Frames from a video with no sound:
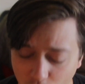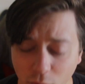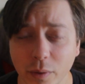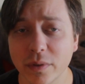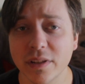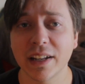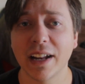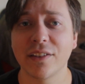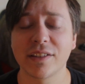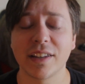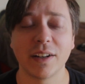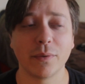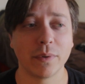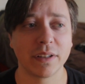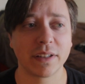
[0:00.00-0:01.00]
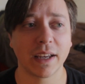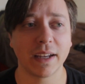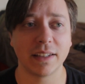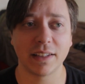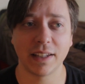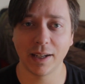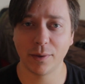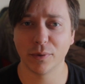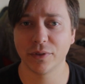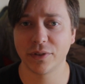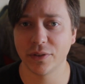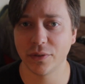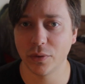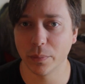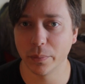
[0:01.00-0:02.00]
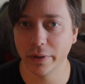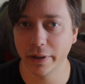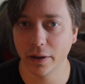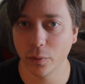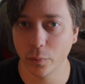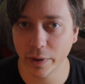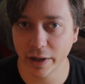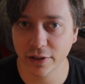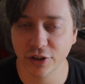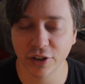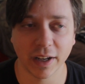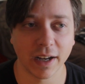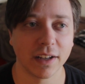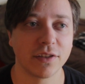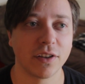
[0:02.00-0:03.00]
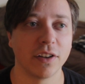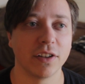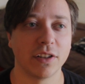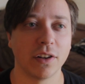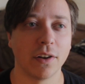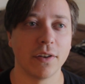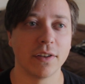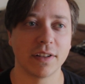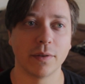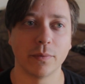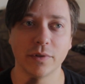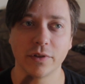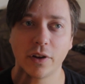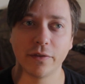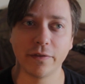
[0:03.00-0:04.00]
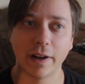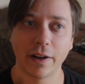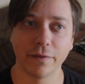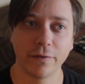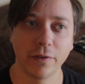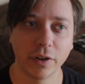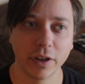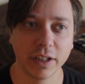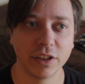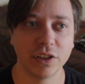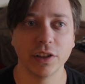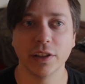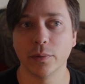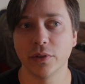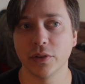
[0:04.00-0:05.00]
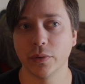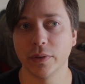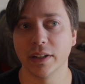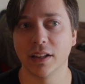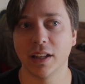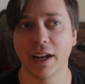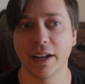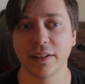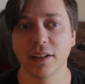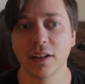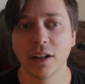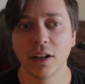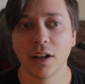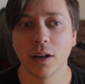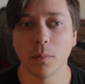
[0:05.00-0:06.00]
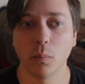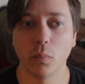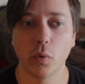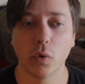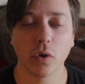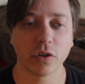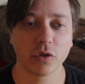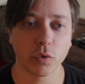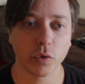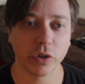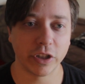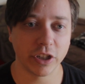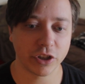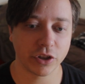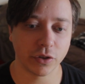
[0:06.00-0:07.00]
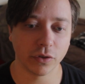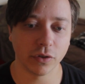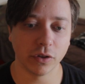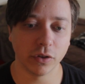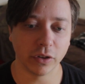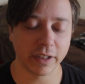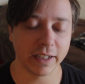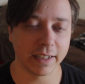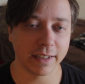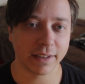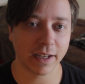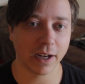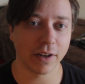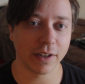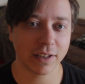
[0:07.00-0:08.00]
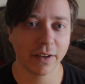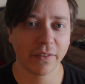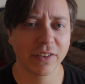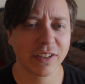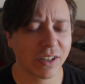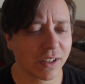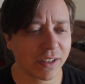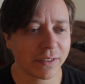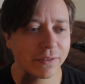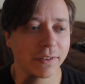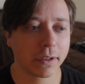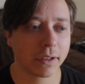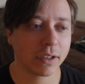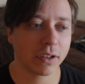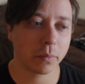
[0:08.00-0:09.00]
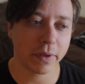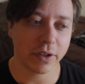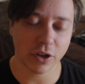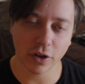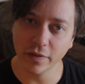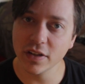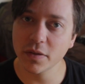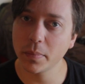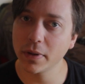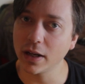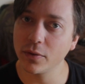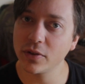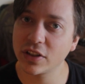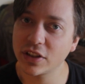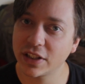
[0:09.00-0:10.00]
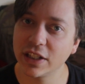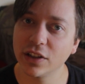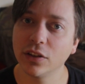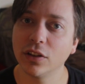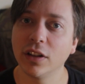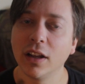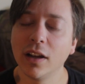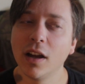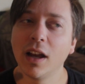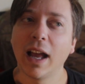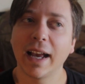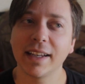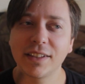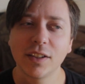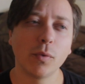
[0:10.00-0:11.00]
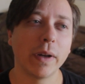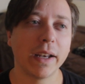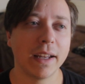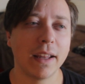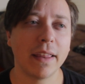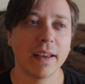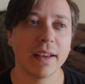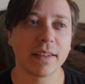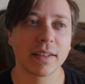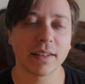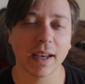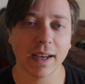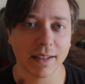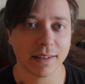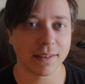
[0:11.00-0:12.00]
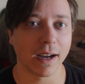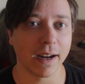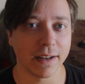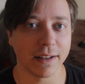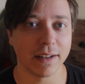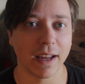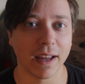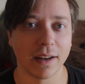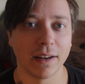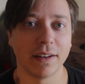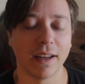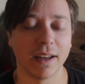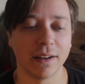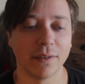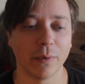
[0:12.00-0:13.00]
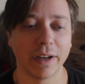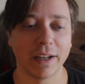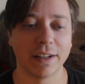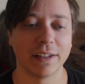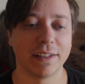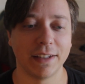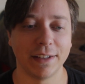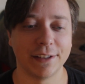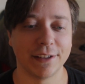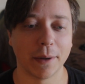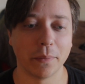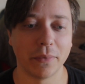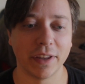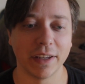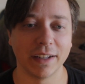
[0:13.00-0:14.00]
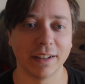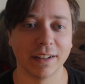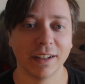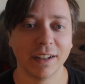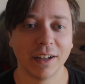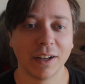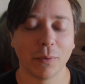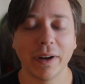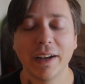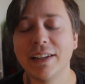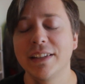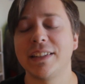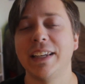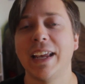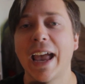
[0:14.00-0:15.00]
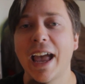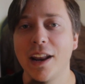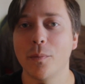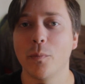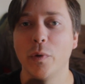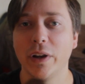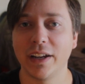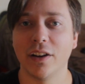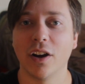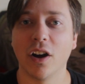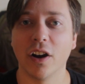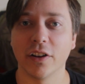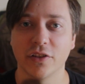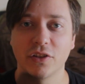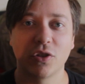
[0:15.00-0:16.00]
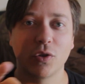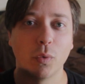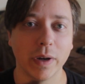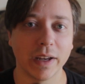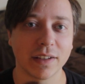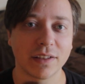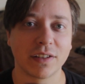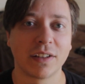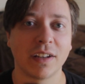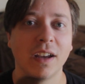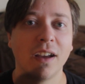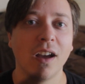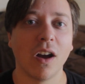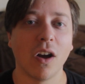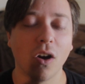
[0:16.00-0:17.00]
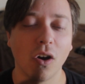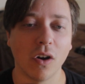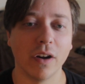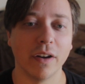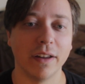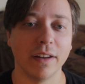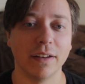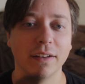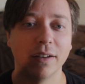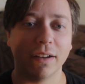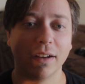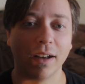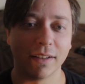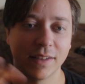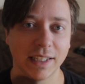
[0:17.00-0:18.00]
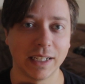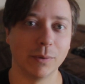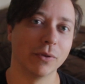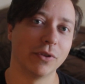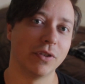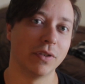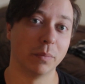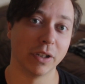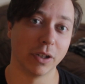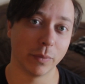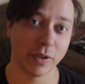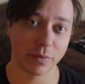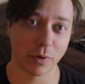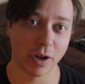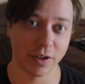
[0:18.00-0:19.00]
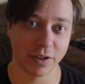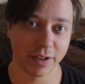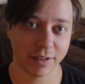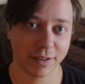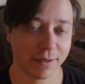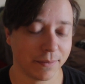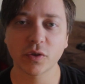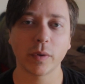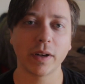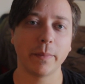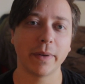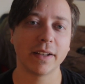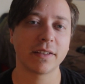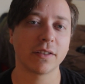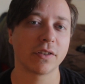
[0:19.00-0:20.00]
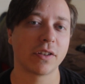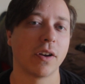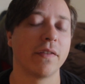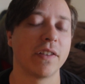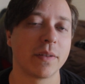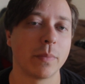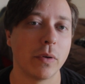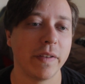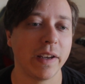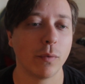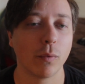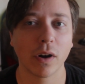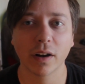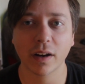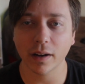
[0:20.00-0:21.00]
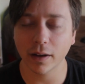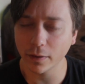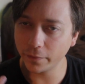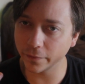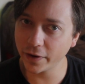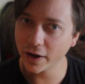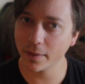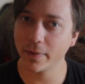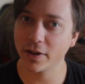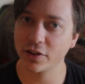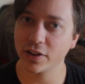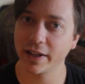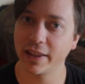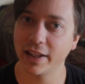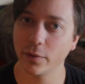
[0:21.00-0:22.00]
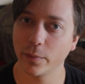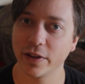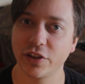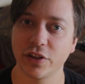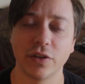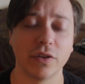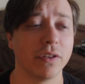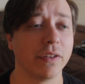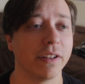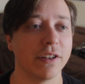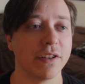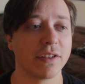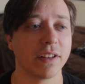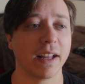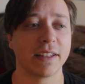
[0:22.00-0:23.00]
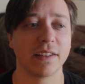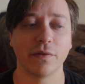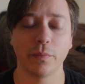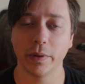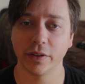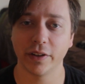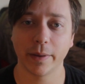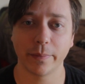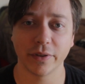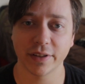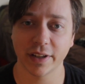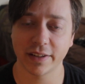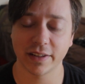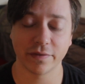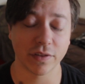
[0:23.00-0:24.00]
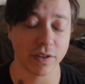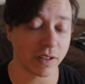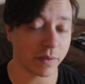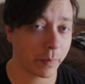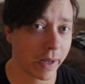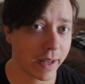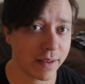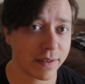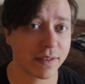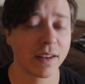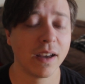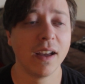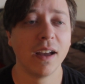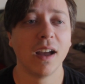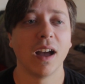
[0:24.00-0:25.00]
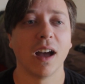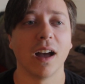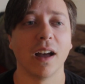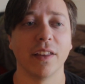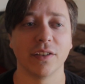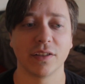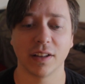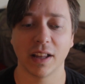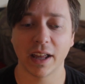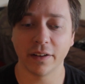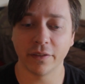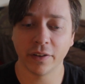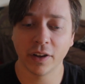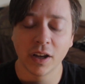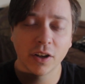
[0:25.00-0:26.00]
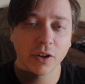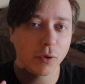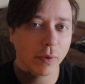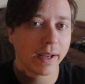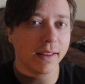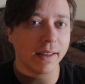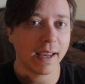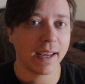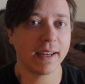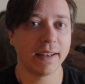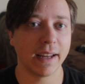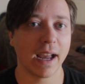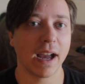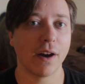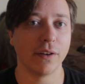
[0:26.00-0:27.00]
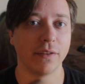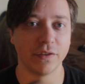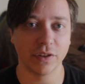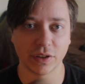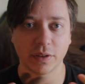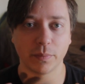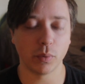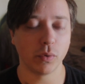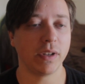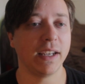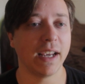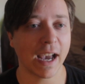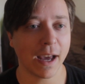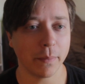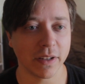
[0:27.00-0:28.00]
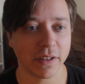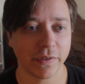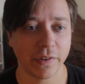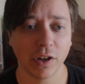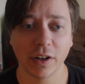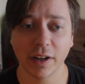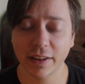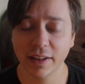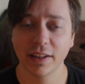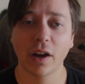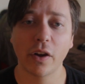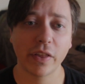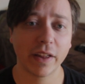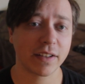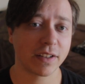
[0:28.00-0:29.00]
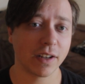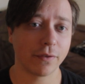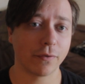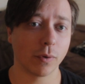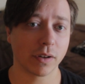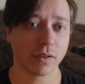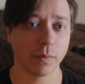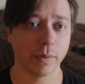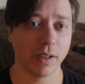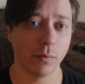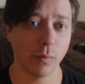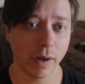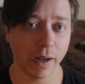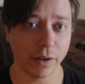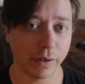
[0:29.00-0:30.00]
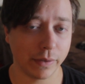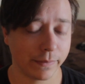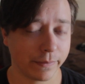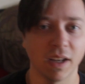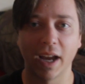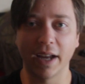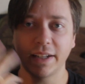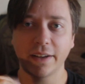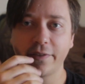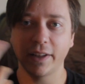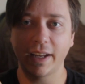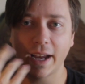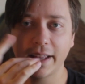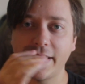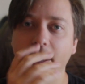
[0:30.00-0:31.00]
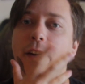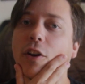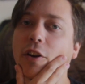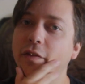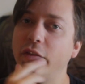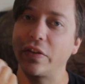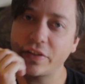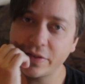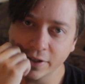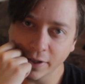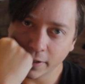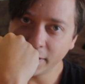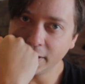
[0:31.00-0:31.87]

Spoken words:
When it was announced that it was a sequel to The Blair Witch, and I started to notice that it was all found footage, and they were doing a lot more traditional looking scary stuff, I started to feel a little bit nervous, but I still went in this excited and ready to see something, ready to see Adam Wingard's twist on a sequel to The Blair Witch Project. First 20 minutes or so of this movie work very much like the original. There's lots of build up, there's lots of suspense, there's a lot of great laying down of just spooky atmosphere, and I think all that stuff works really well. I definitely had that nervous,